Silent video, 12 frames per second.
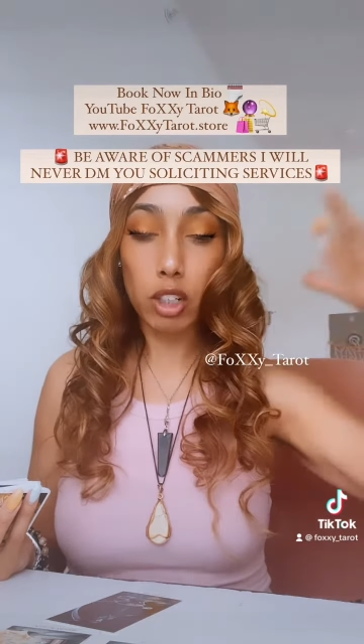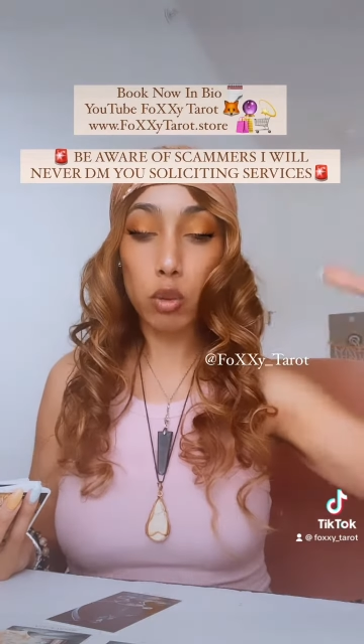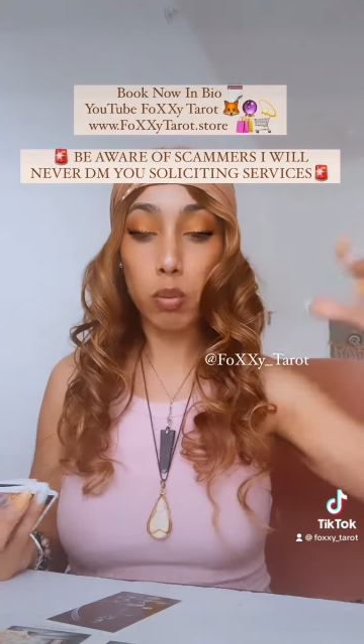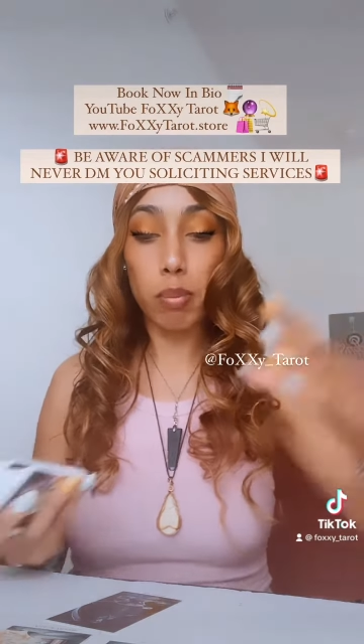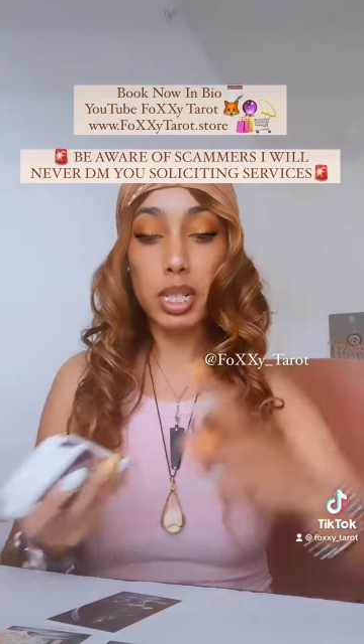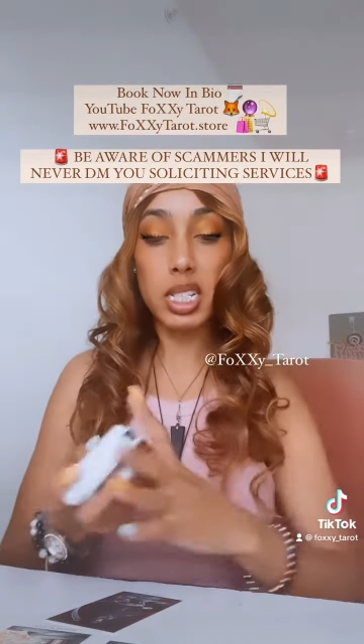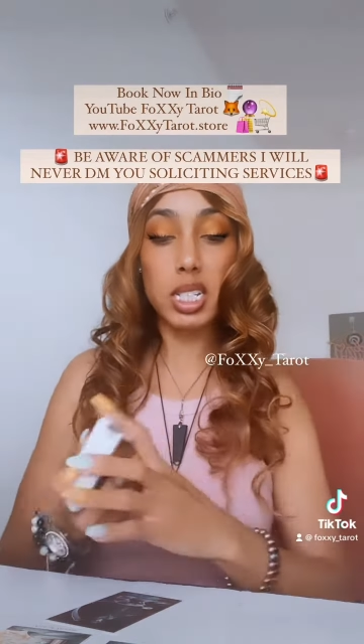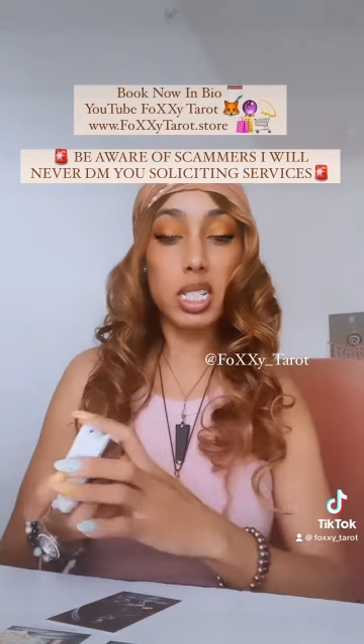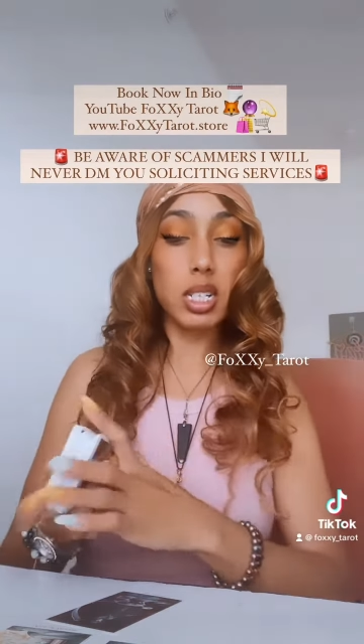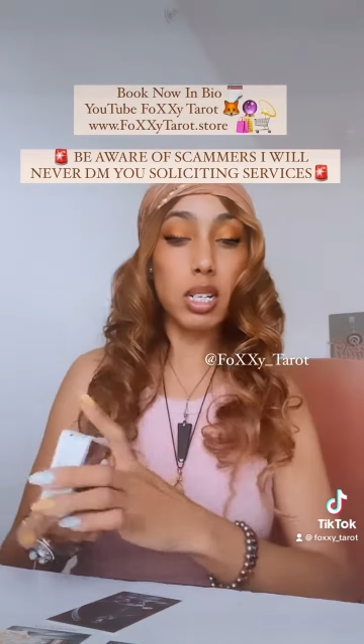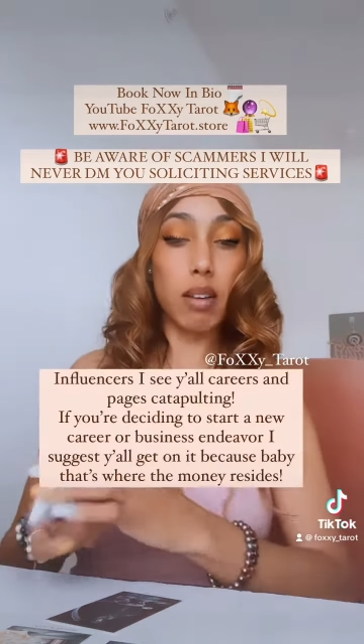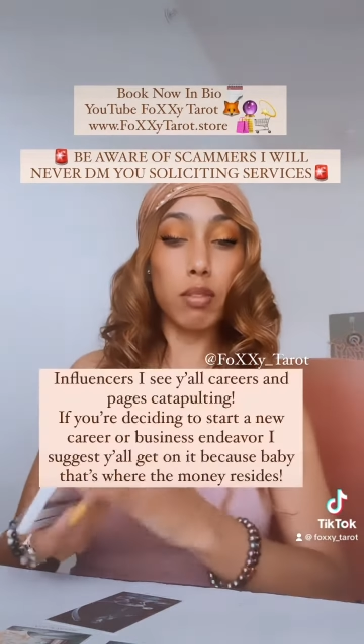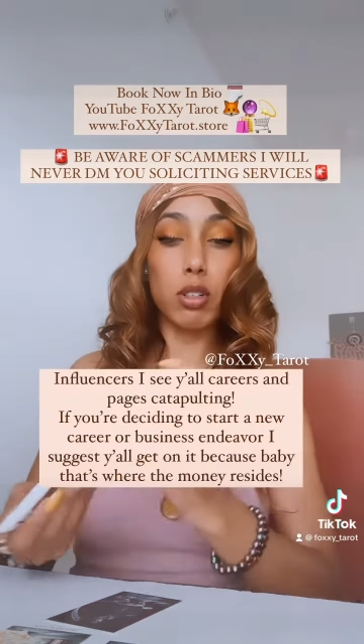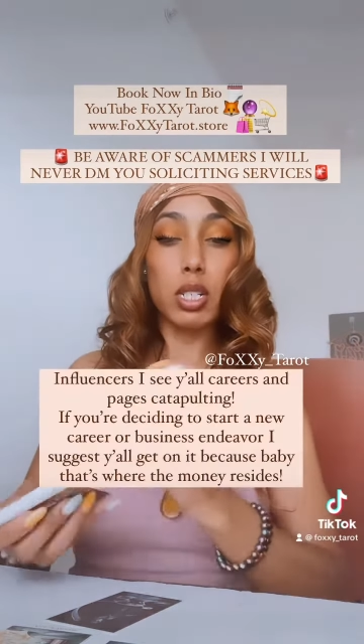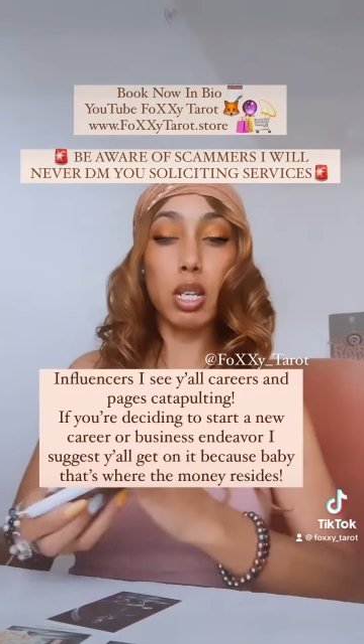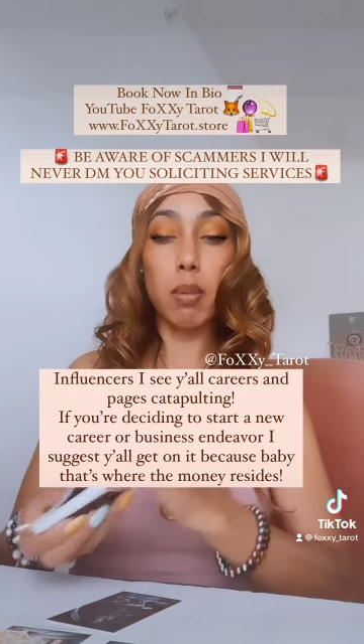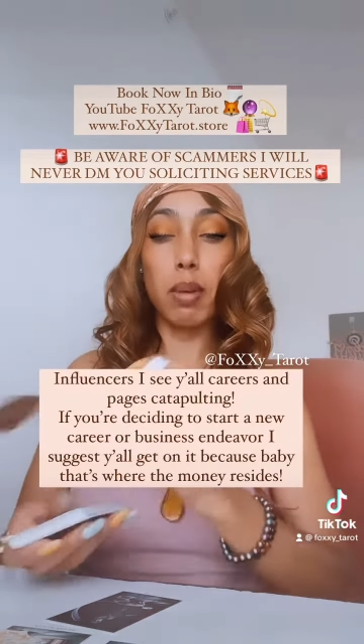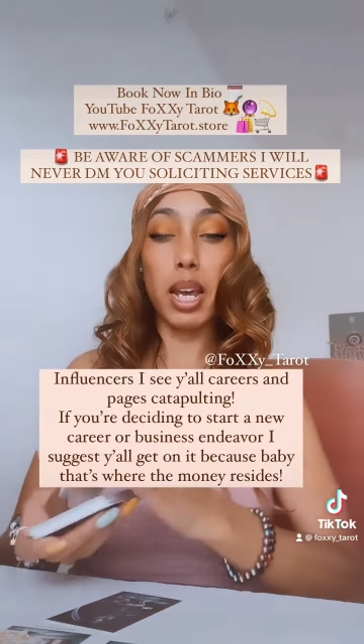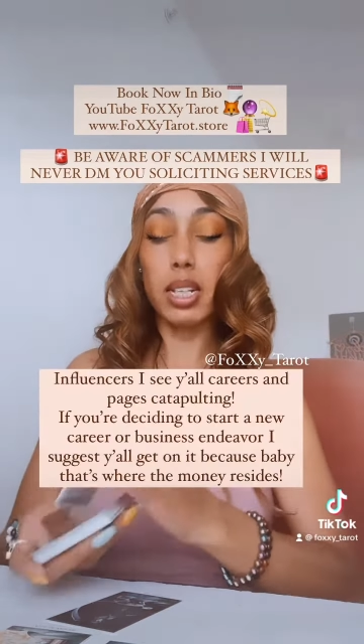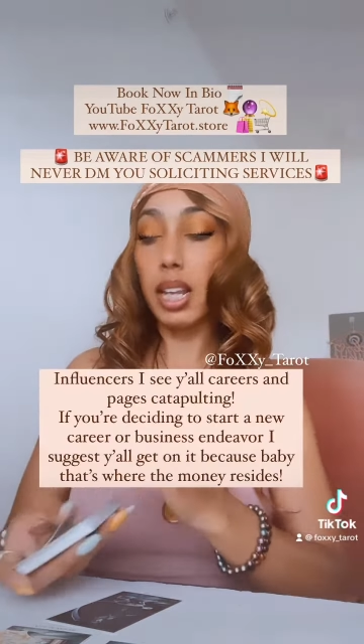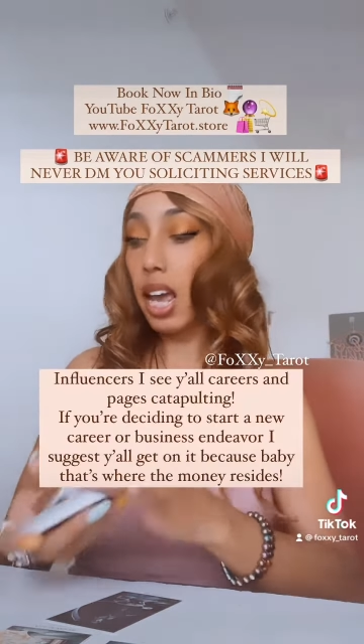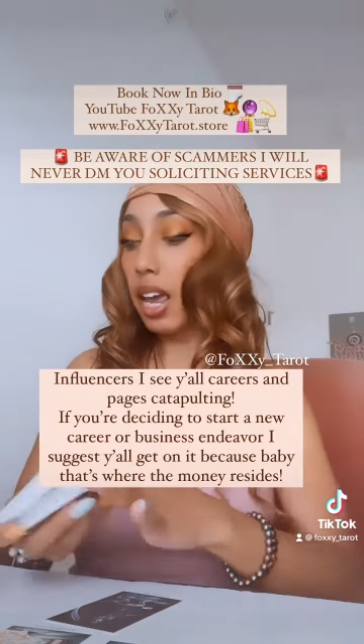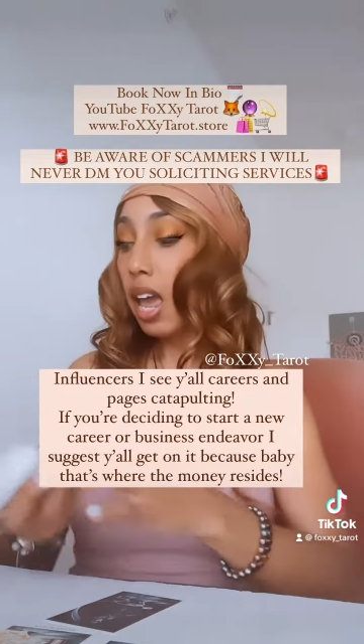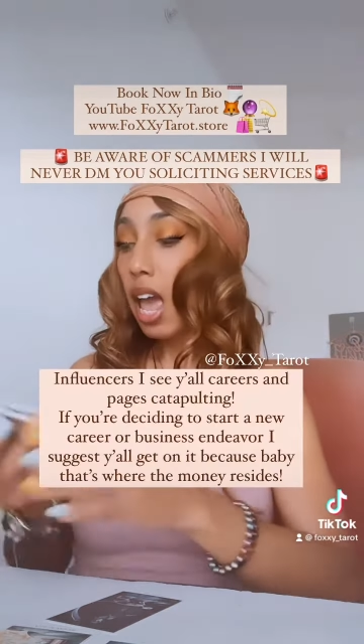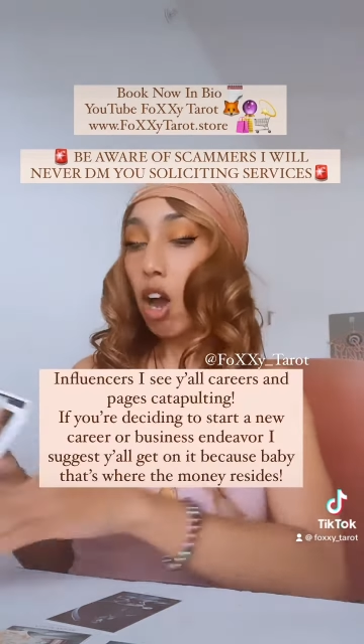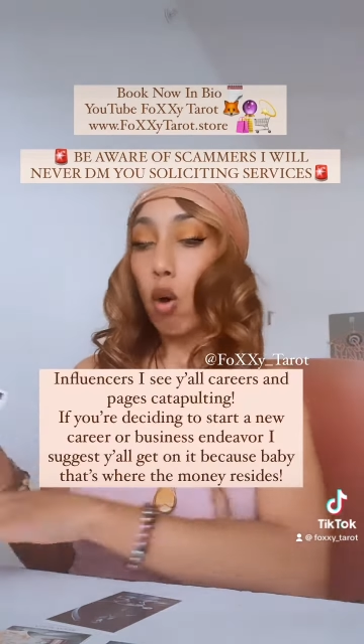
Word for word: a new business endeavor or something like that,